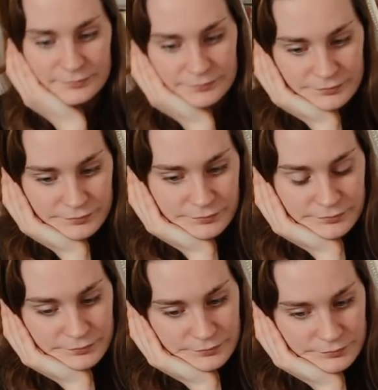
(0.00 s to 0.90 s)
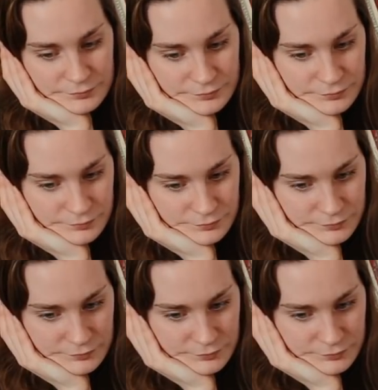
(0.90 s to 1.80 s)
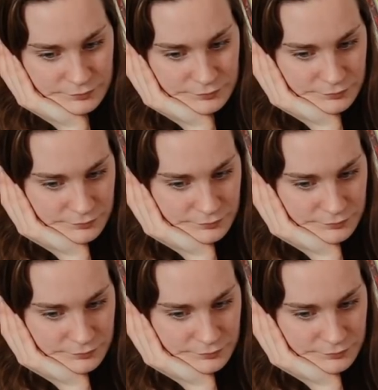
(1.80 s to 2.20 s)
[no speech]